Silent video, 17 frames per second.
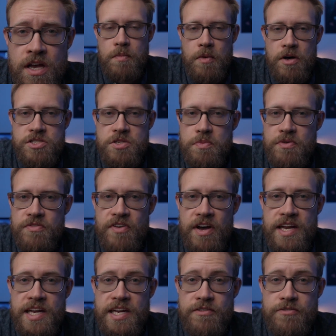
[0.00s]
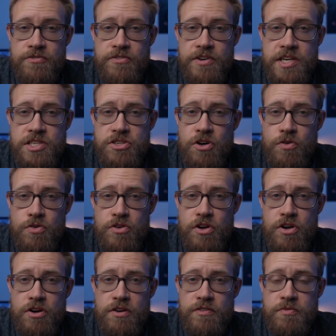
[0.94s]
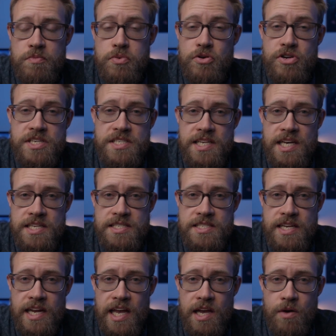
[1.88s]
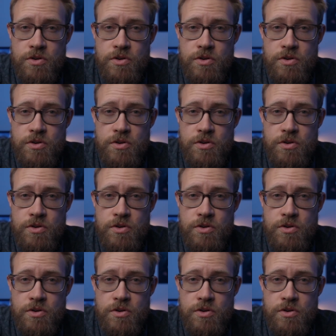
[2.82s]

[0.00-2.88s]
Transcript: I'm also providing a free tone curve preset today,